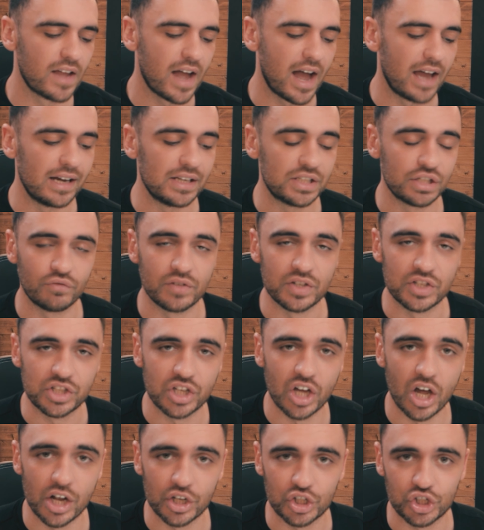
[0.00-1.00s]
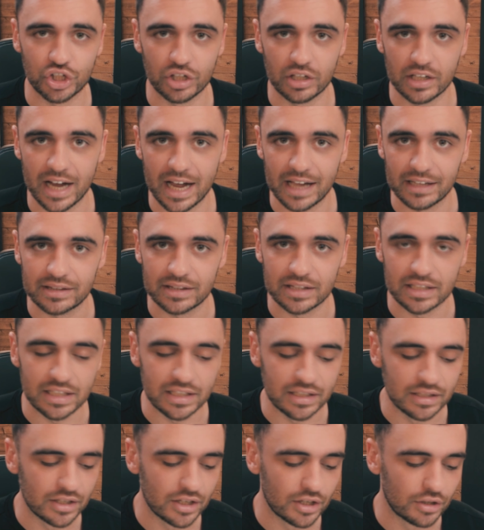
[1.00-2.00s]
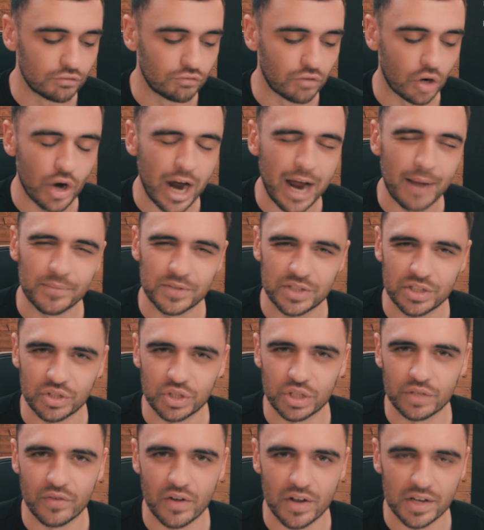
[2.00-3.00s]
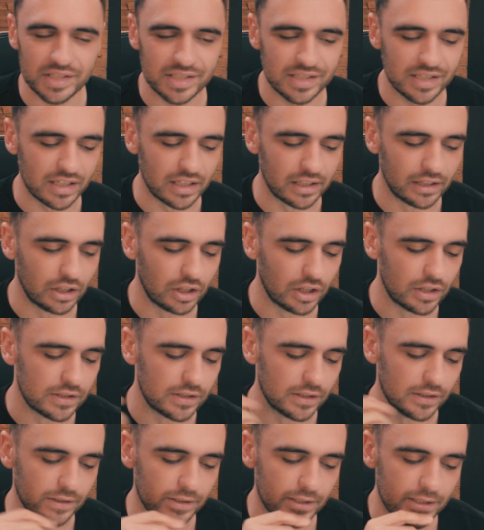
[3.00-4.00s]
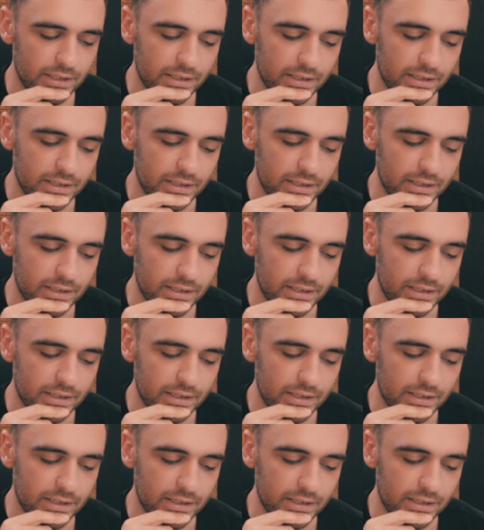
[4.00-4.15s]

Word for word: and he's a researcher at the Roehampton University in London.